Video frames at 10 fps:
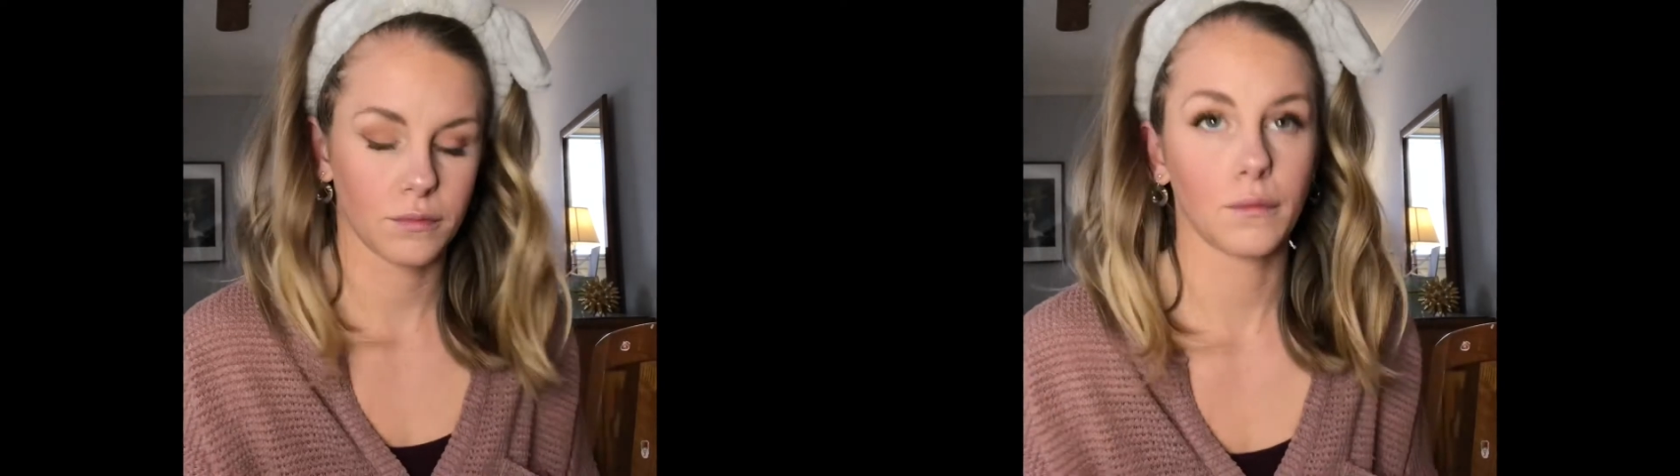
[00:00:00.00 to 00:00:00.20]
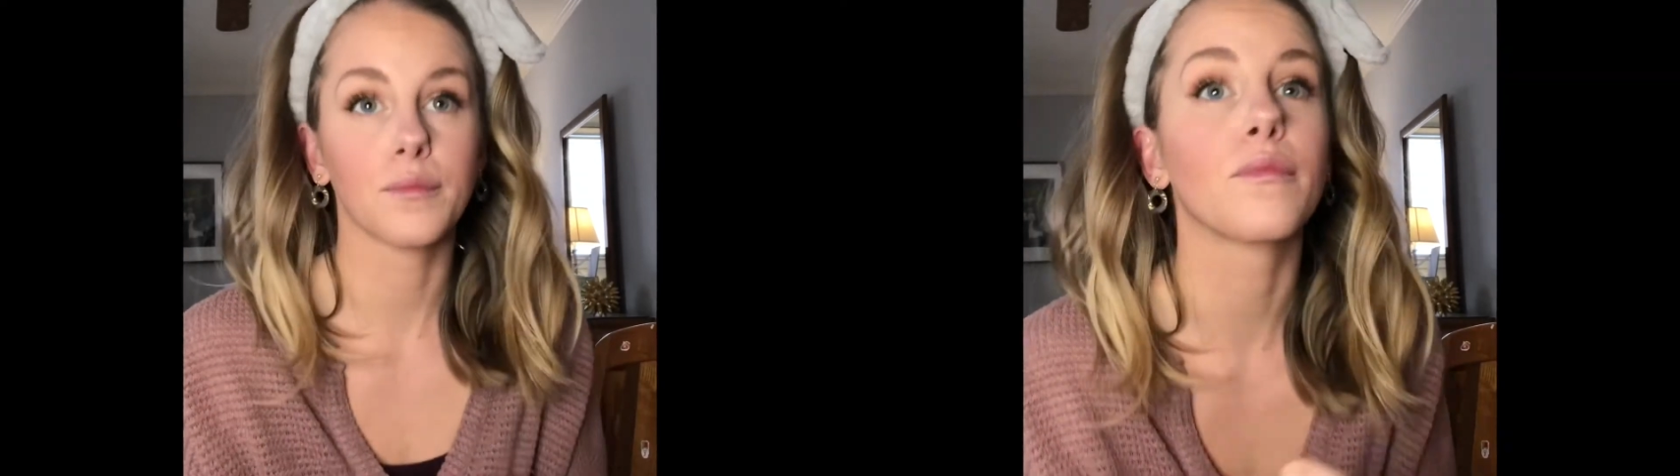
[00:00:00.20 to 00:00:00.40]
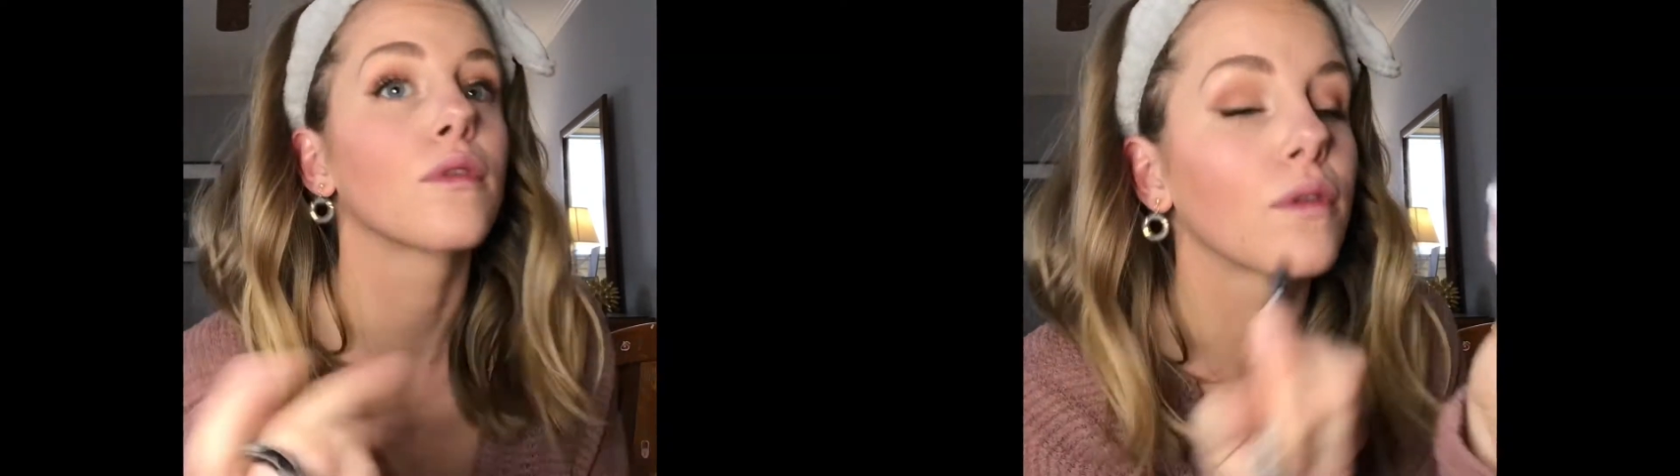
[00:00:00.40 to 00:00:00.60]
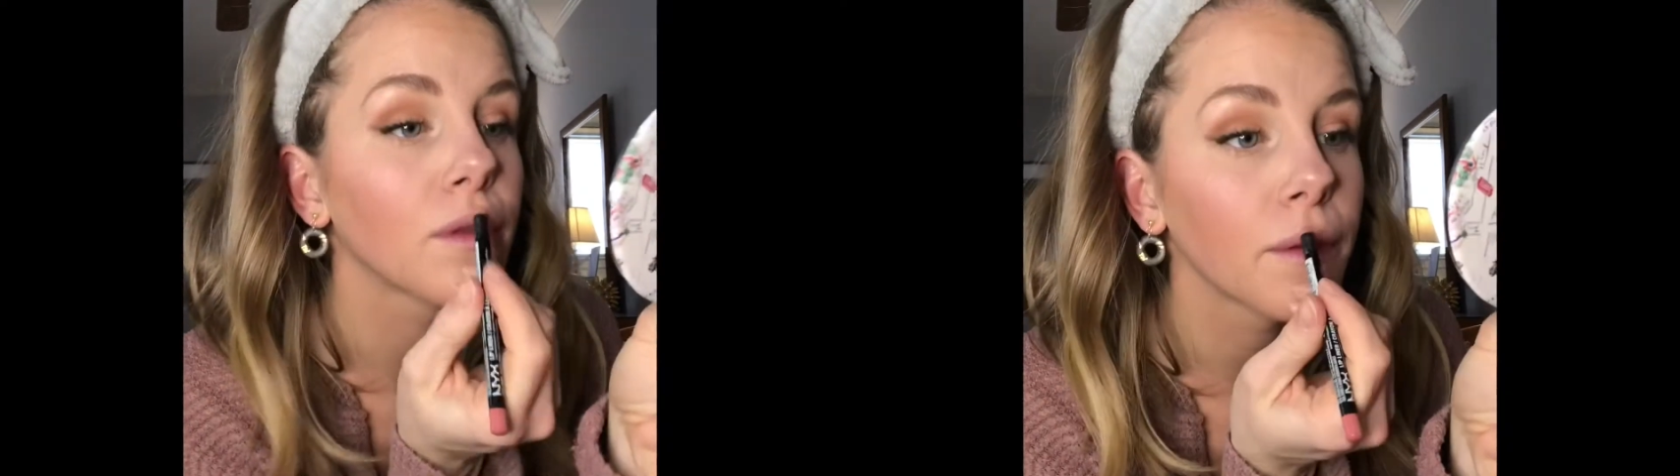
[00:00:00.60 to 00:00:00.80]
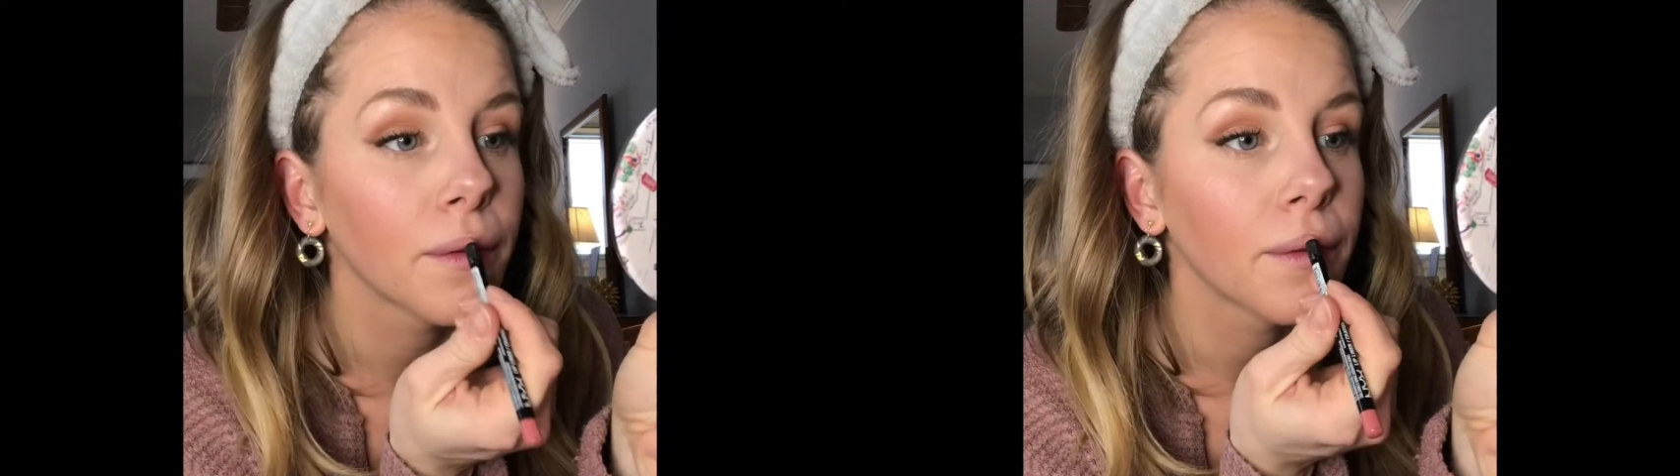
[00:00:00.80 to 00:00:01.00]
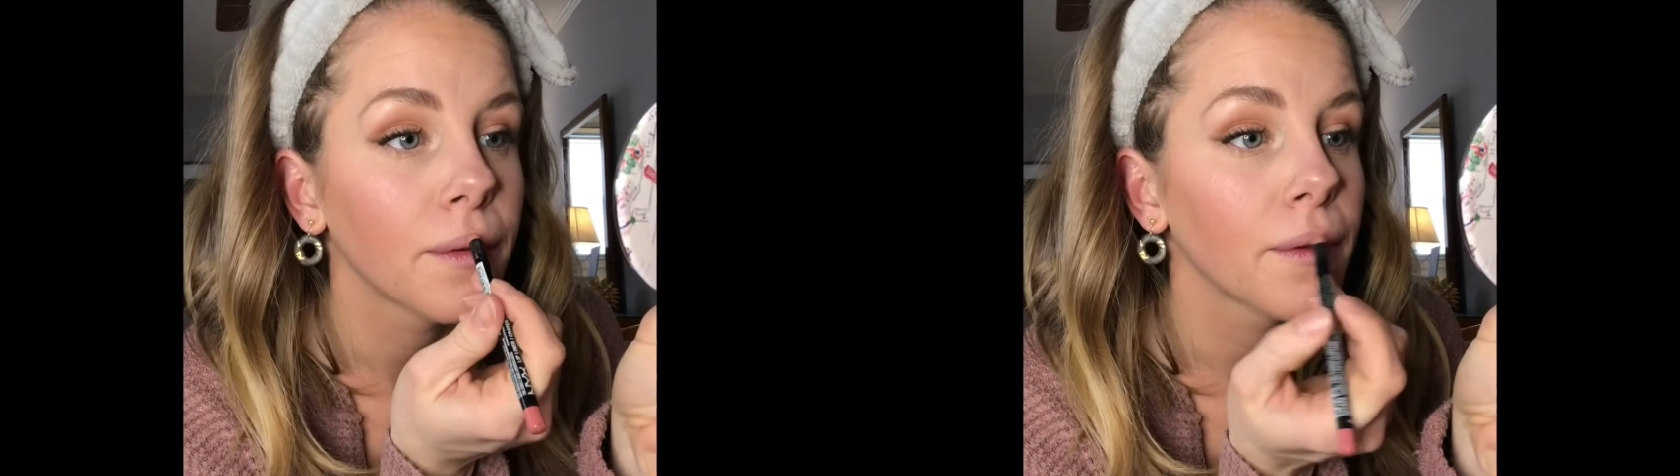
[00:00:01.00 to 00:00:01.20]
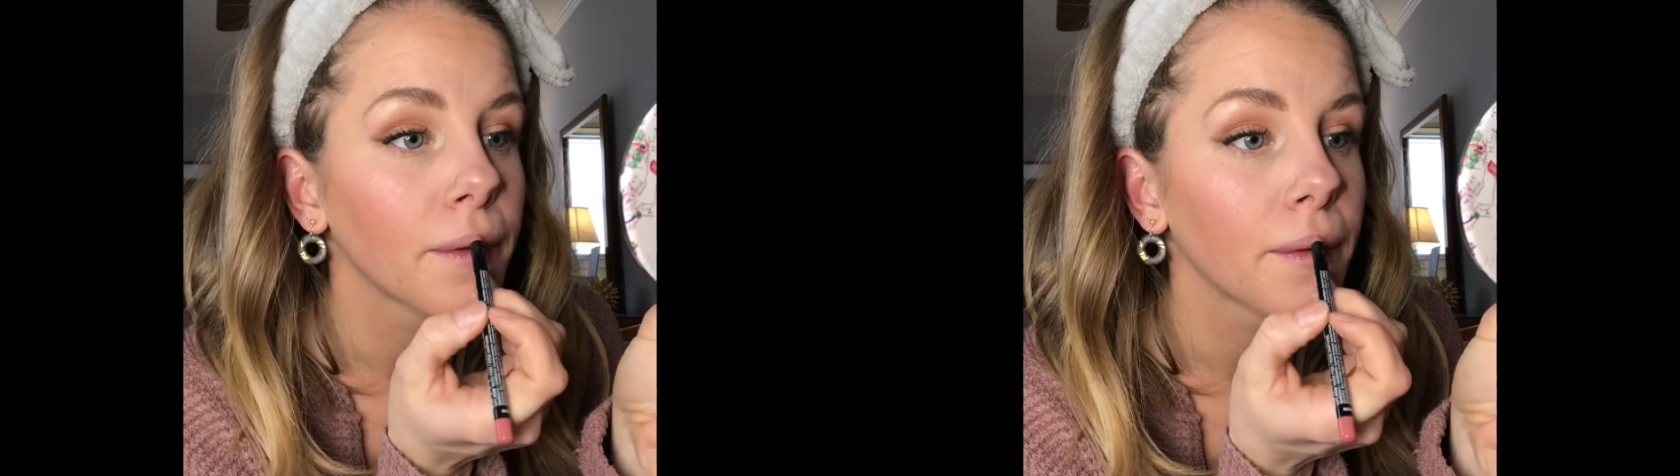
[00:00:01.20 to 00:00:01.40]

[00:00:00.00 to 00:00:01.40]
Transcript: Once my face is done,